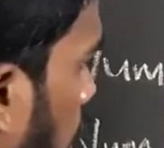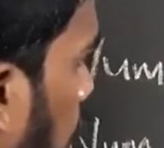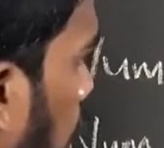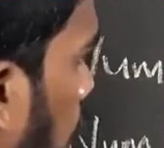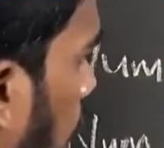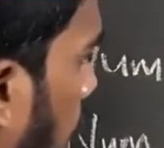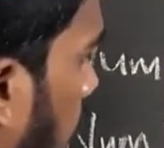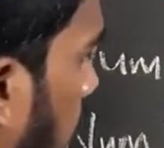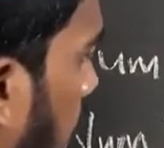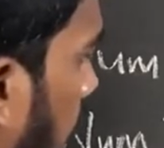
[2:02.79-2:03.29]

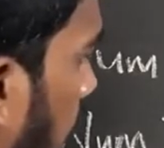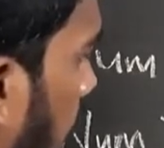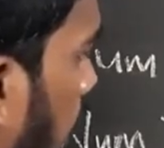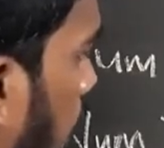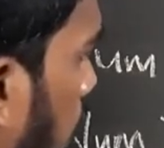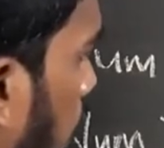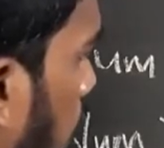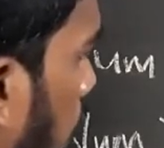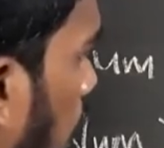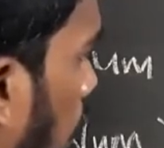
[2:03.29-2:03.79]
1s are
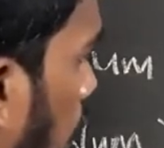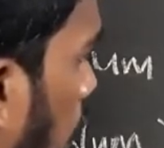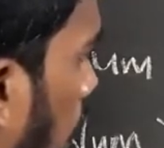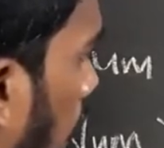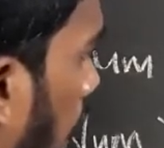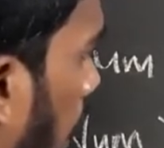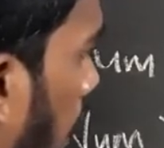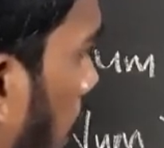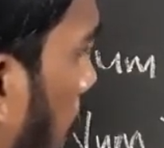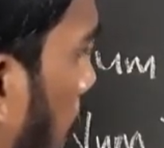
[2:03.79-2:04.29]
2,
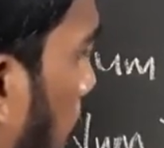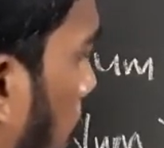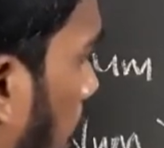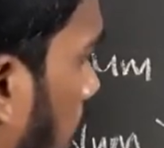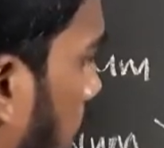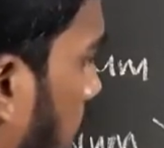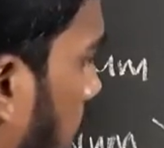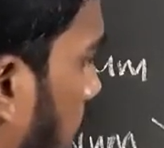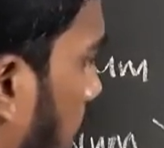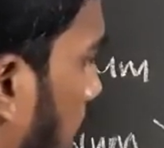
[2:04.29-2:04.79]

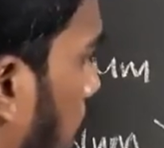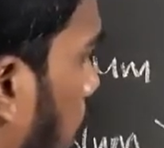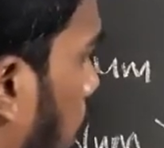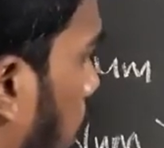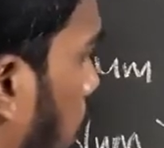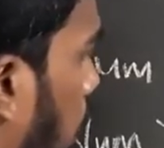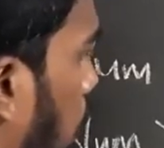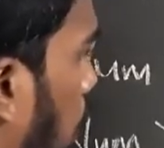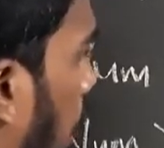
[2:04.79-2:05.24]
1.0,